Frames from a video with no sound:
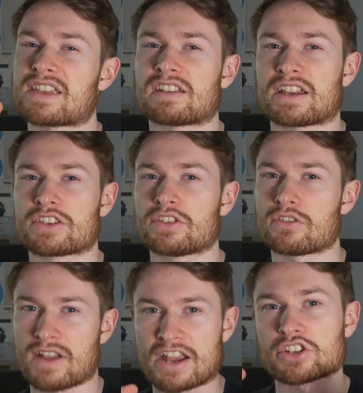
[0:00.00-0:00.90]
sound like
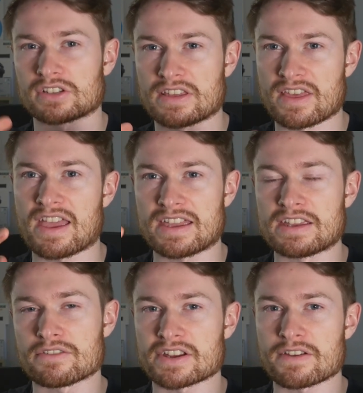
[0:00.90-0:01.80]
you're actually there
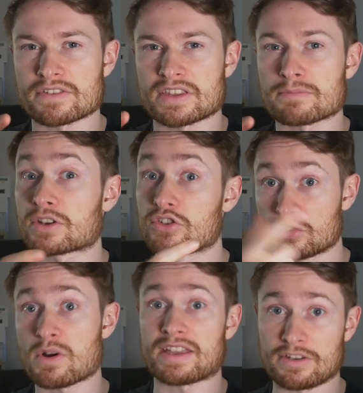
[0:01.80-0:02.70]
hearing everything
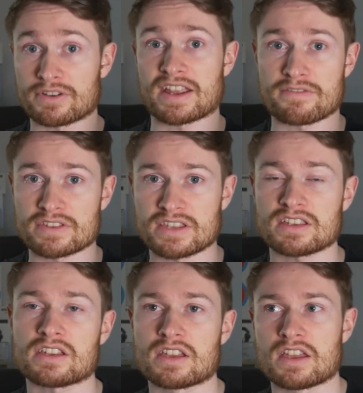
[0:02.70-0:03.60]
because you are hearing
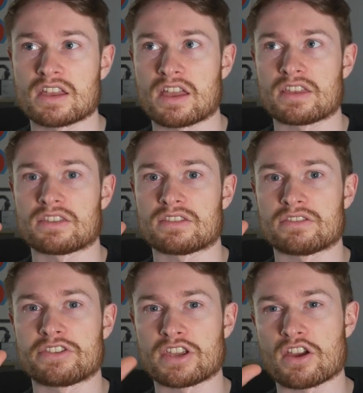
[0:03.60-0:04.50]
everything.
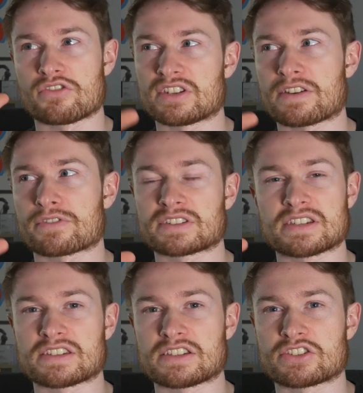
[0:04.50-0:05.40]
The only
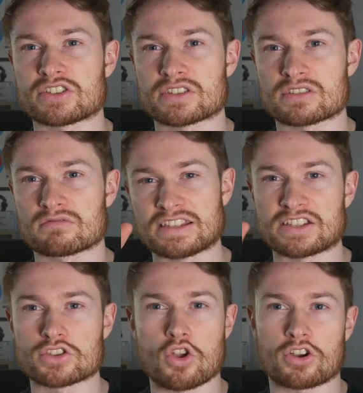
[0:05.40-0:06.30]
difference is it's just,
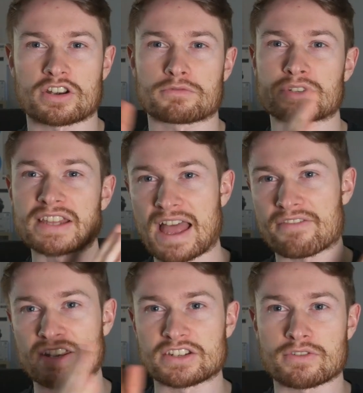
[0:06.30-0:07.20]
is it's not going to really
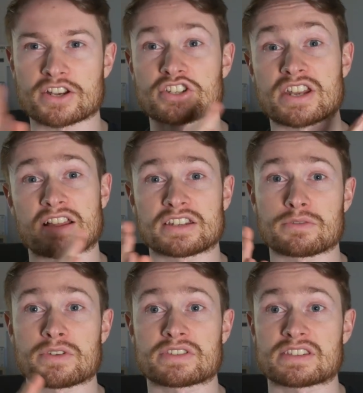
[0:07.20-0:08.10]
have any
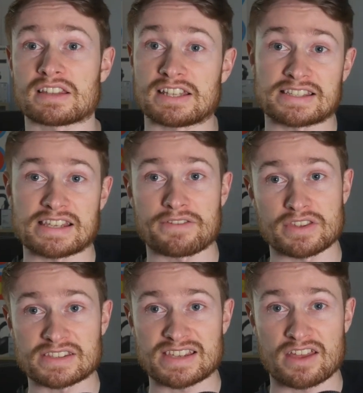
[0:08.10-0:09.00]
directionality with, let's say
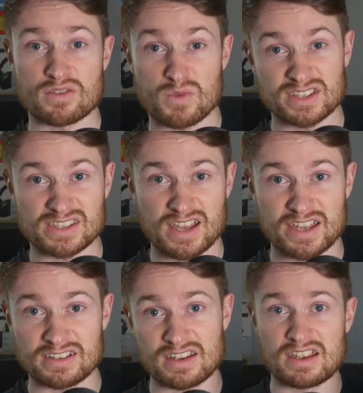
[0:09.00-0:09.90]
if there's sound on one
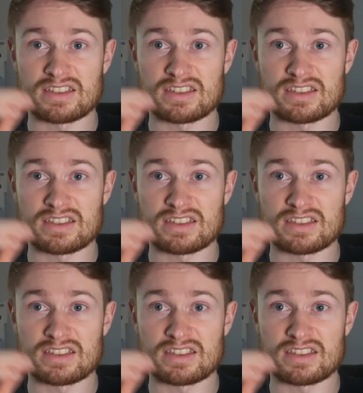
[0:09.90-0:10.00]
side,